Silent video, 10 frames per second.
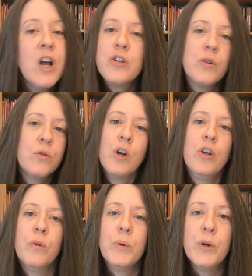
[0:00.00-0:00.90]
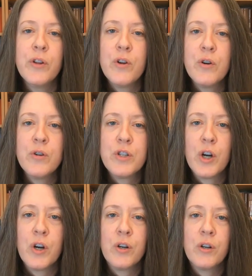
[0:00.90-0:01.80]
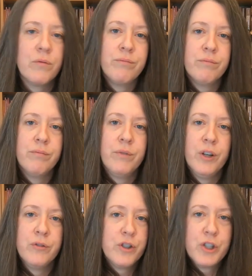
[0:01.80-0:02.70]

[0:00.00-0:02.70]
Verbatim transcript: So, you know, both of those are you know just a